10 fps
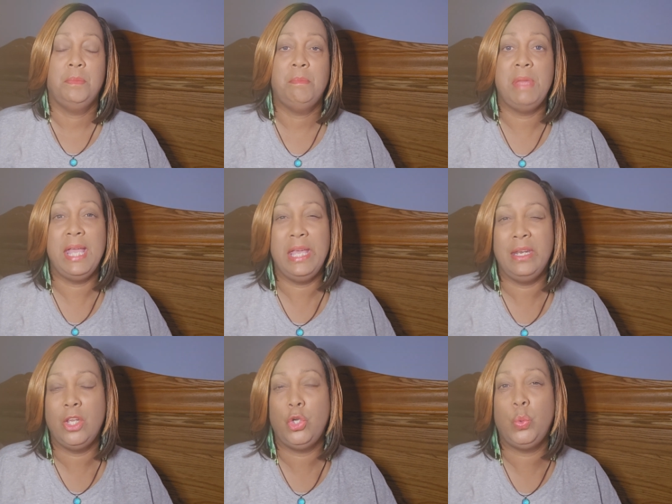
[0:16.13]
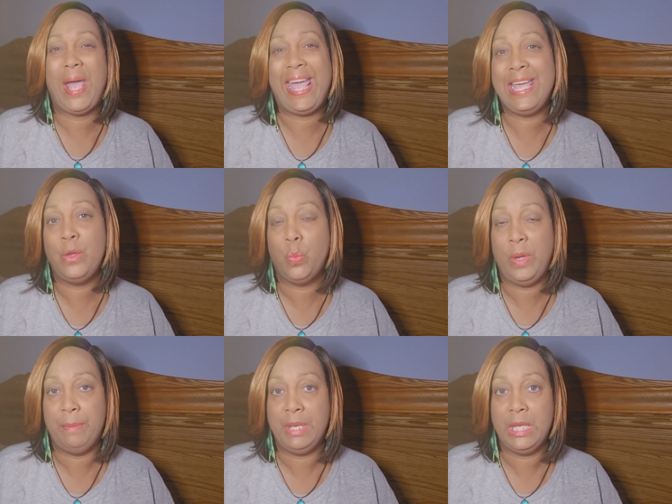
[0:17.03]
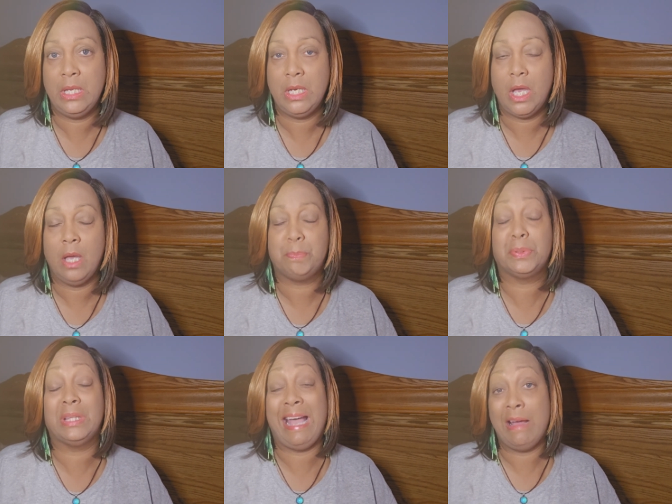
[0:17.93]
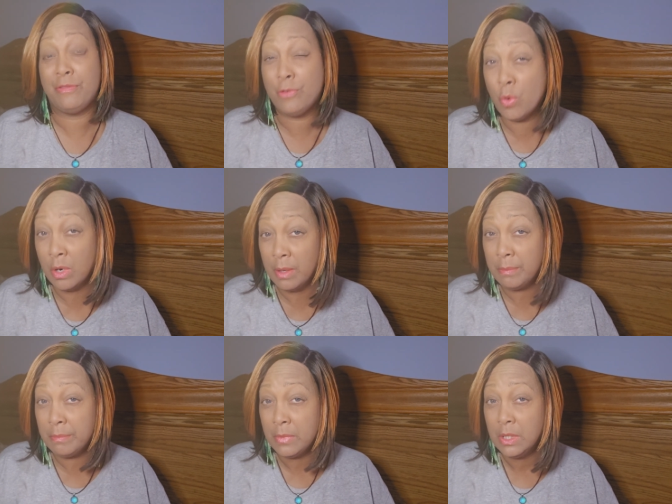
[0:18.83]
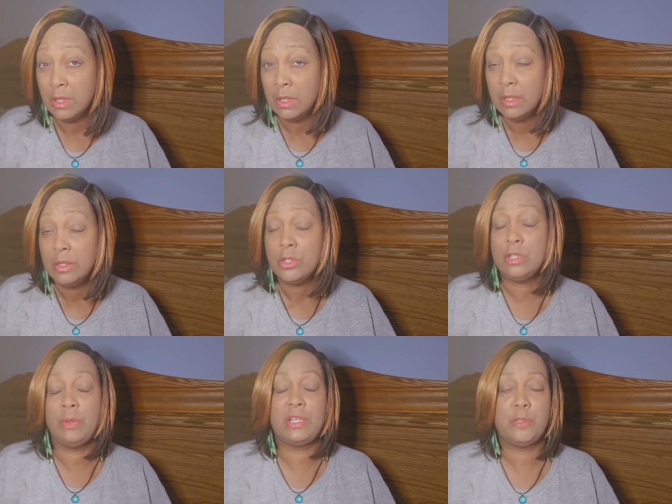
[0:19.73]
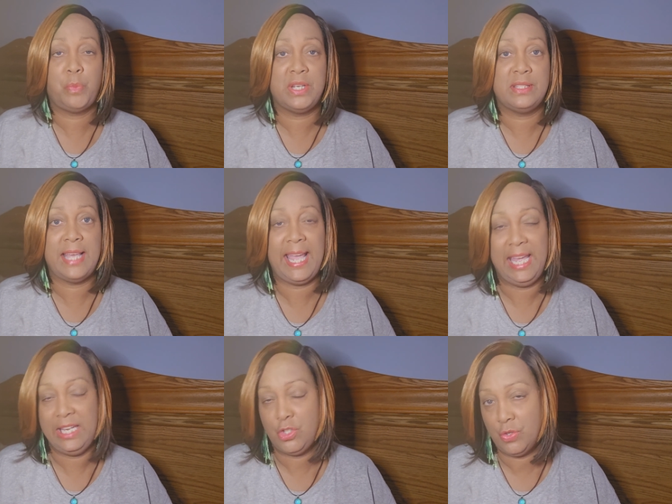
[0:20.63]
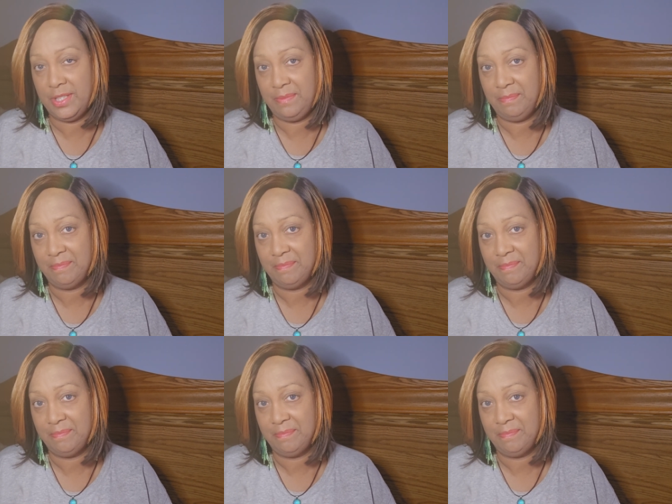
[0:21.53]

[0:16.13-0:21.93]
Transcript: men who hate women a platform to express that hatred.